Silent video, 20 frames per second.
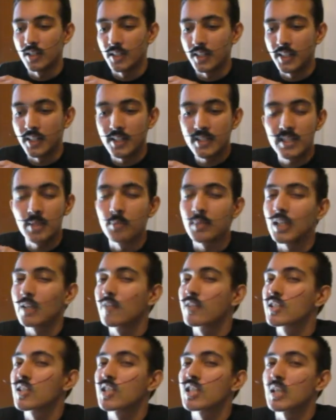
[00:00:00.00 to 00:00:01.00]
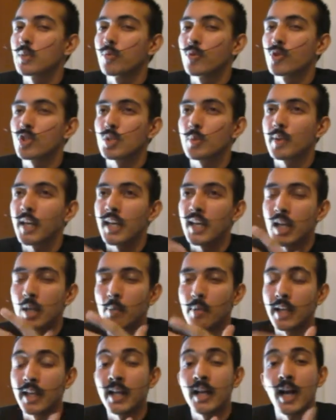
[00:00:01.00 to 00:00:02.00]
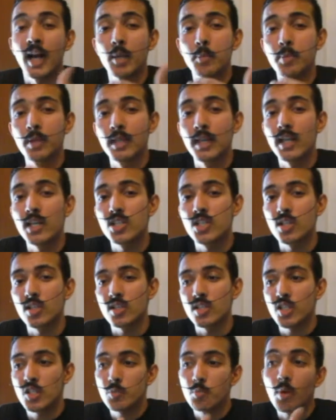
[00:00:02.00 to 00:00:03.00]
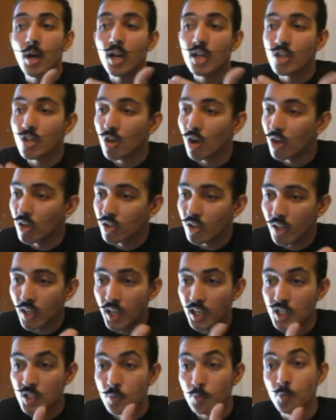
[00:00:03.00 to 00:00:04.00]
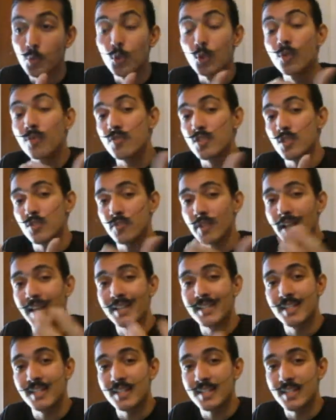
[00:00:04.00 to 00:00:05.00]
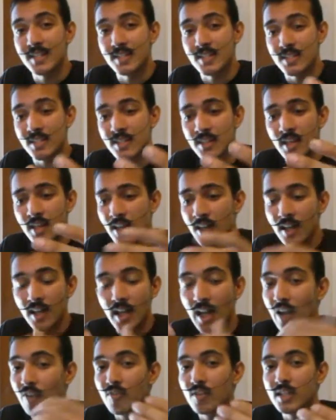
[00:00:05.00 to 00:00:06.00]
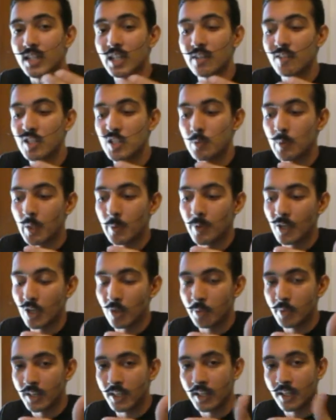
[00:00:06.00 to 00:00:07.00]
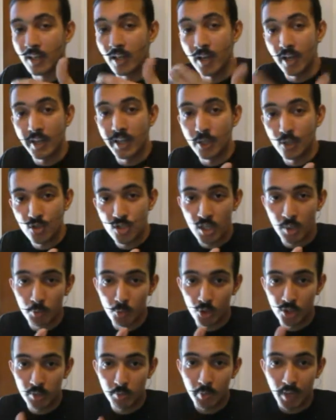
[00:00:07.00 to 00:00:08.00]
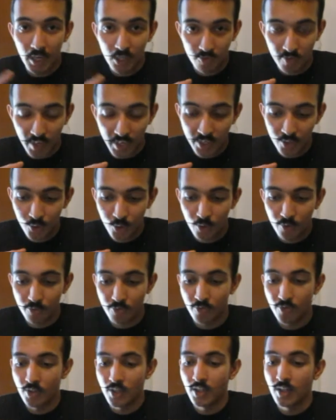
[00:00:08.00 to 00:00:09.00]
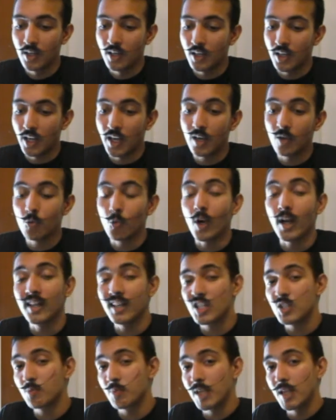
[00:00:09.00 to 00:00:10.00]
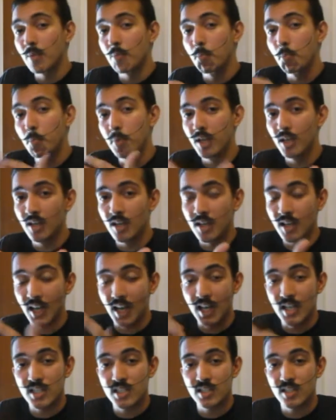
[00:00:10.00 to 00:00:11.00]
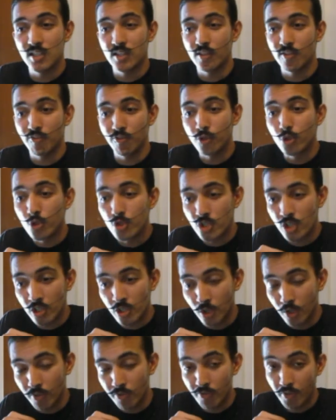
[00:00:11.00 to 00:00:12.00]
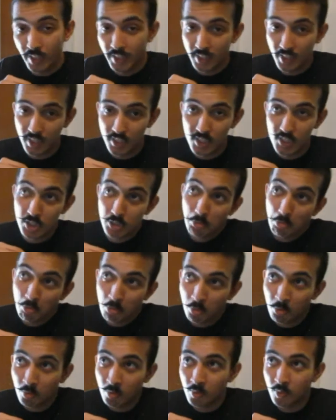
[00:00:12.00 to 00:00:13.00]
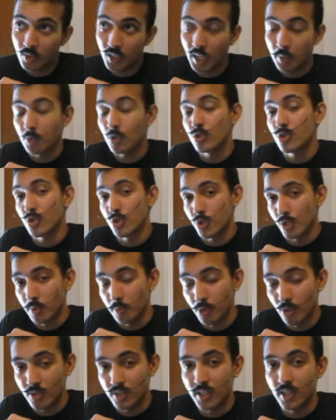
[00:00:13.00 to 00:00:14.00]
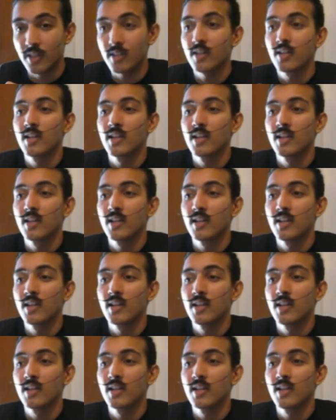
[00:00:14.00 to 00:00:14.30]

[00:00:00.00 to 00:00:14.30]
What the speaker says: It's something which is supposed to be enabling hyperledgers, smart contracts, proofs of existence, everything which people have been in a hurry to jump on the bandwagon of. And while it's being billed as the future of finance, I'm not so sure about that.